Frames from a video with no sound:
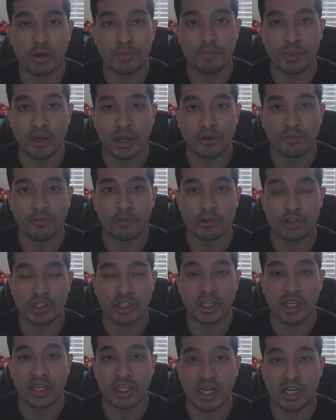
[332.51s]
But
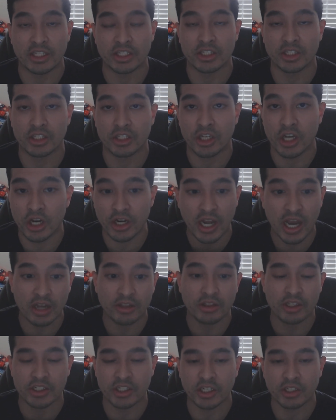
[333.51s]
unfortunately, it got cut
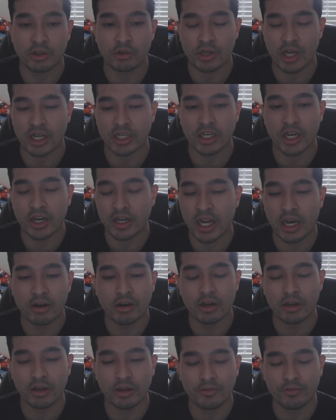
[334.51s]
out. The signal got cut
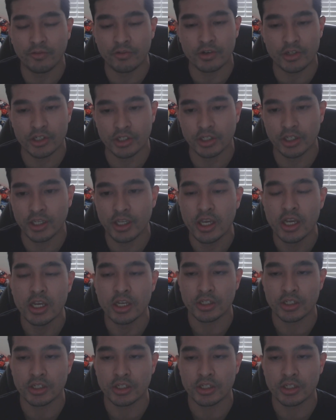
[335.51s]
out, unfortunately.